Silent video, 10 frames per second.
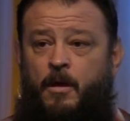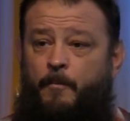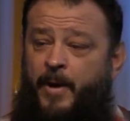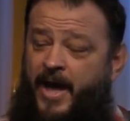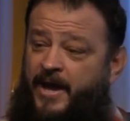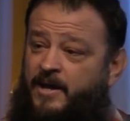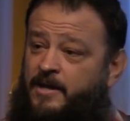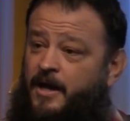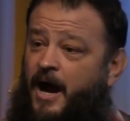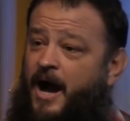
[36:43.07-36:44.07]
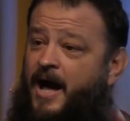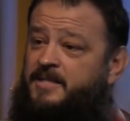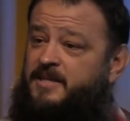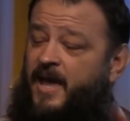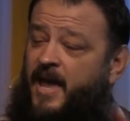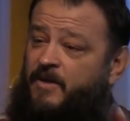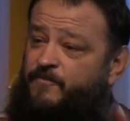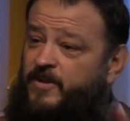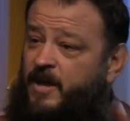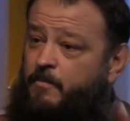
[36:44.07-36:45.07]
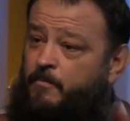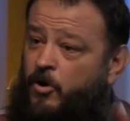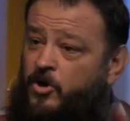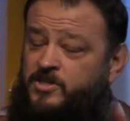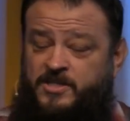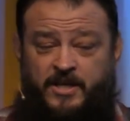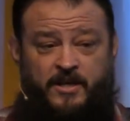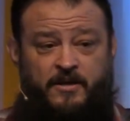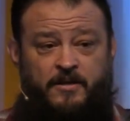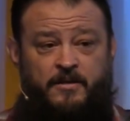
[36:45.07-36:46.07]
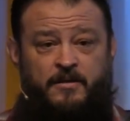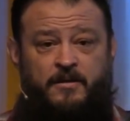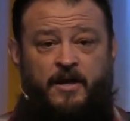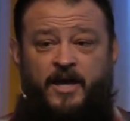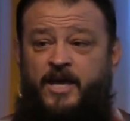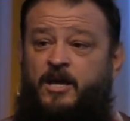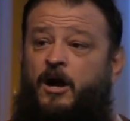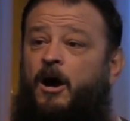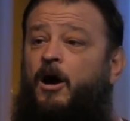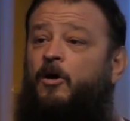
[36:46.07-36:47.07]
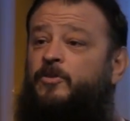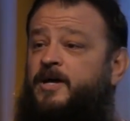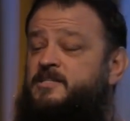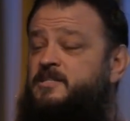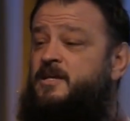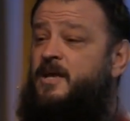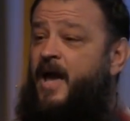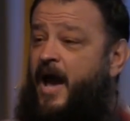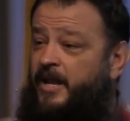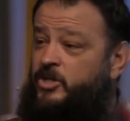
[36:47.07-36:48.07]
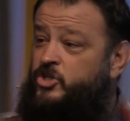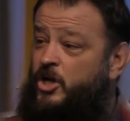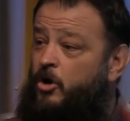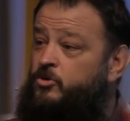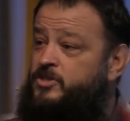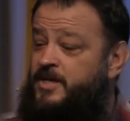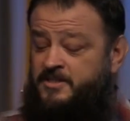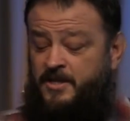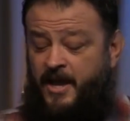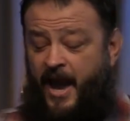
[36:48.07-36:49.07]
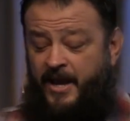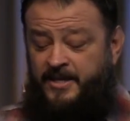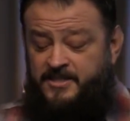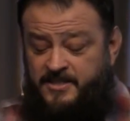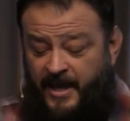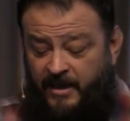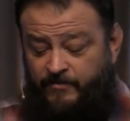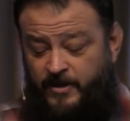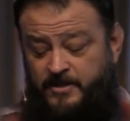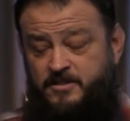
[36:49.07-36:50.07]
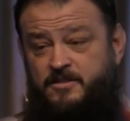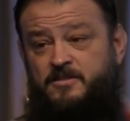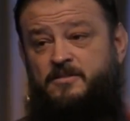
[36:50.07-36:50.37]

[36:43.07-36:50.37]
But in God's infinite mercy, He called us and He chose us and He saved us.